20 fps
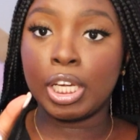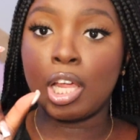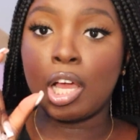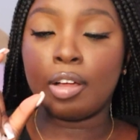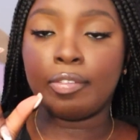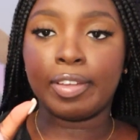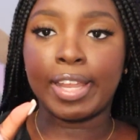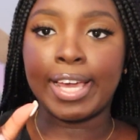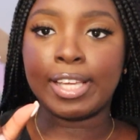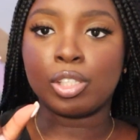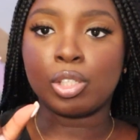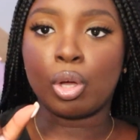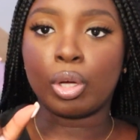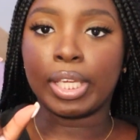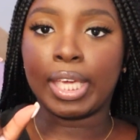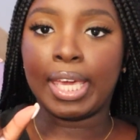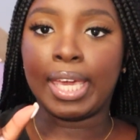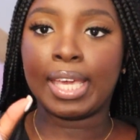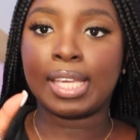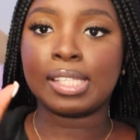of Lysol
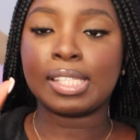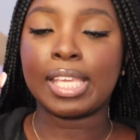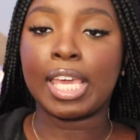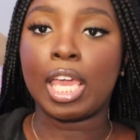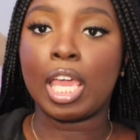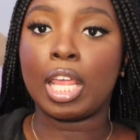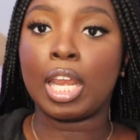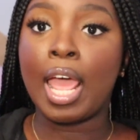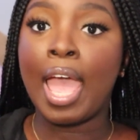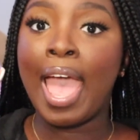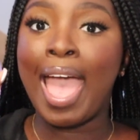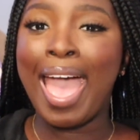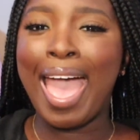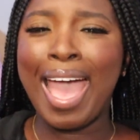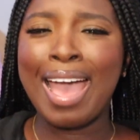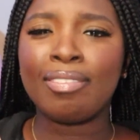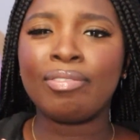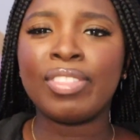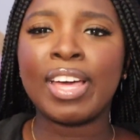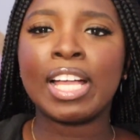cans and
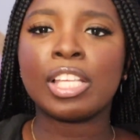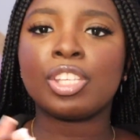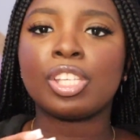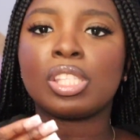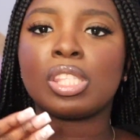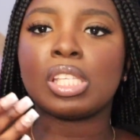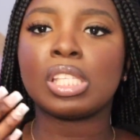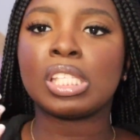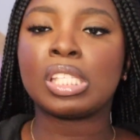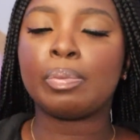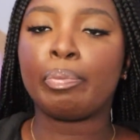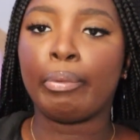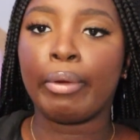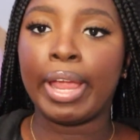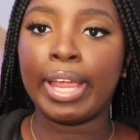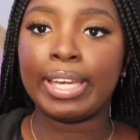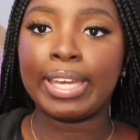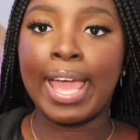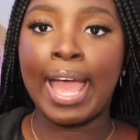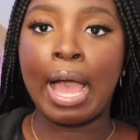have that just to
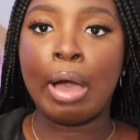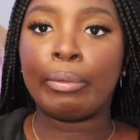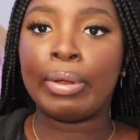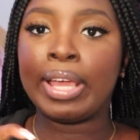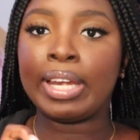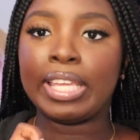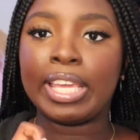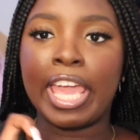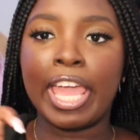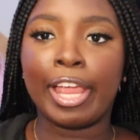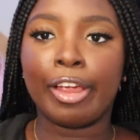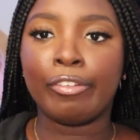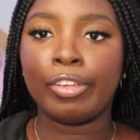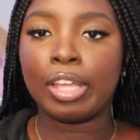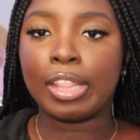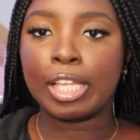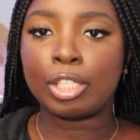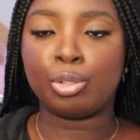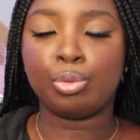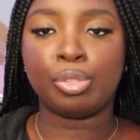spray down any
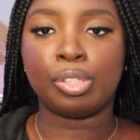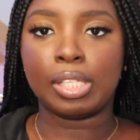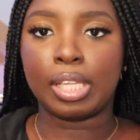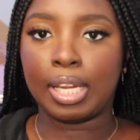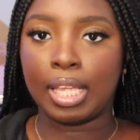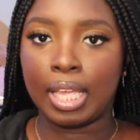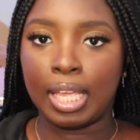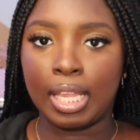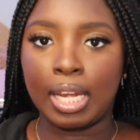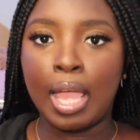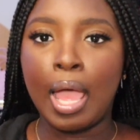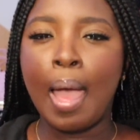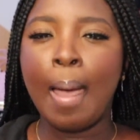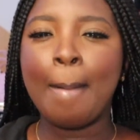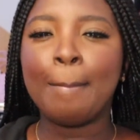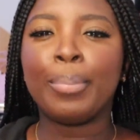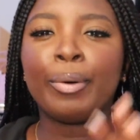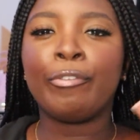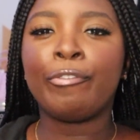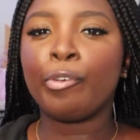area that you sit in
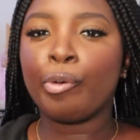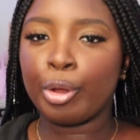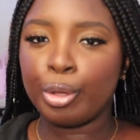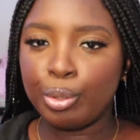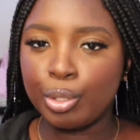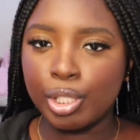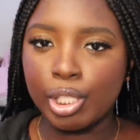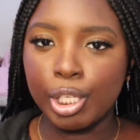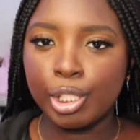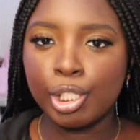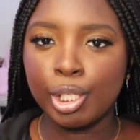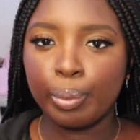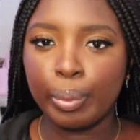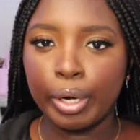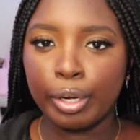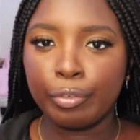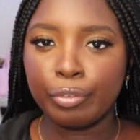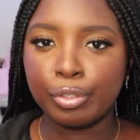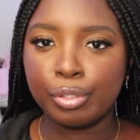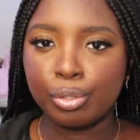before you start your
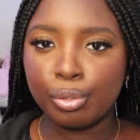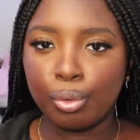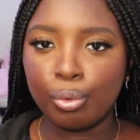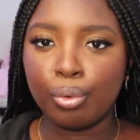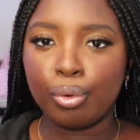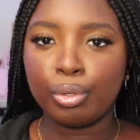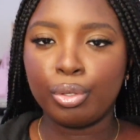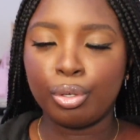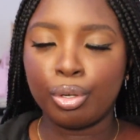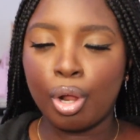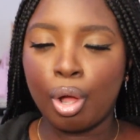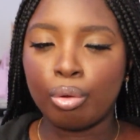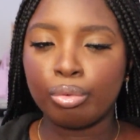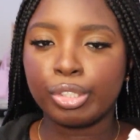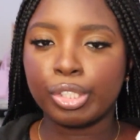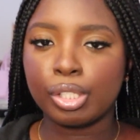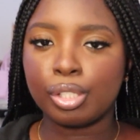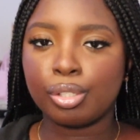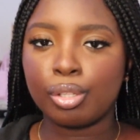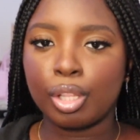work for school, you know,
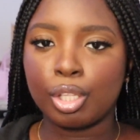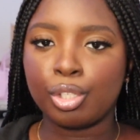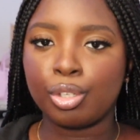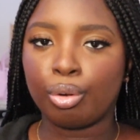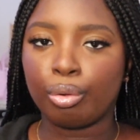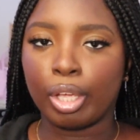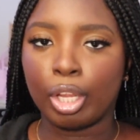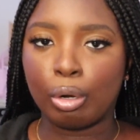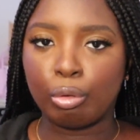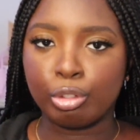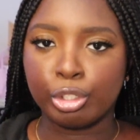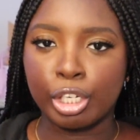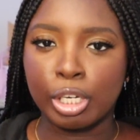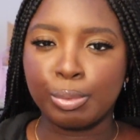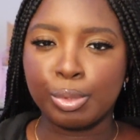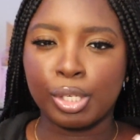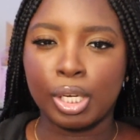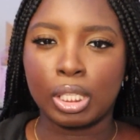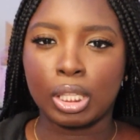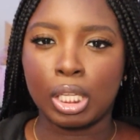just so that you don't get no
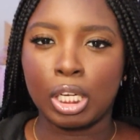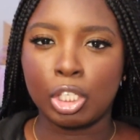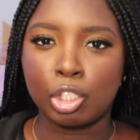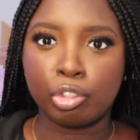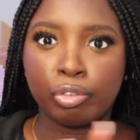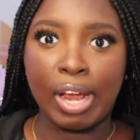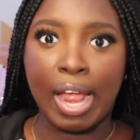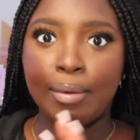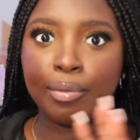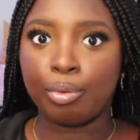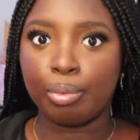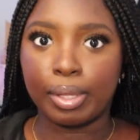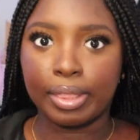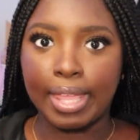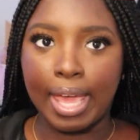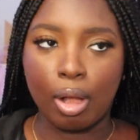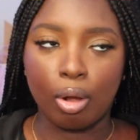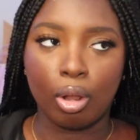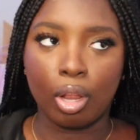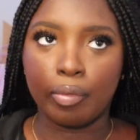germs or nothing and travel with
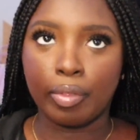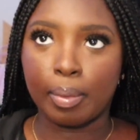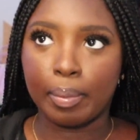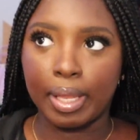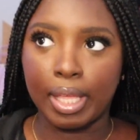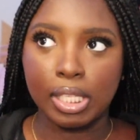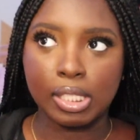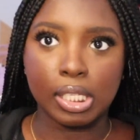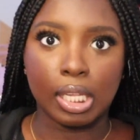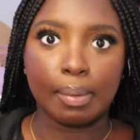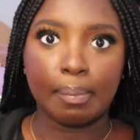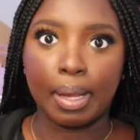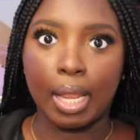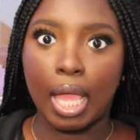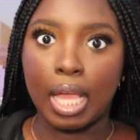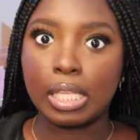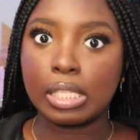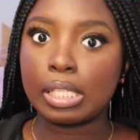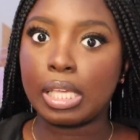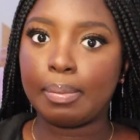that all over the place and
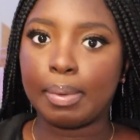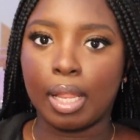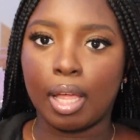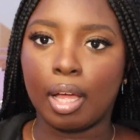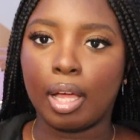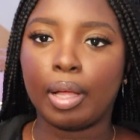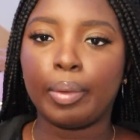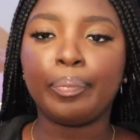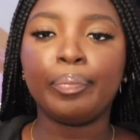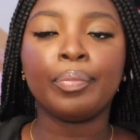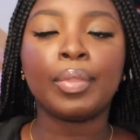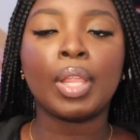blah blah.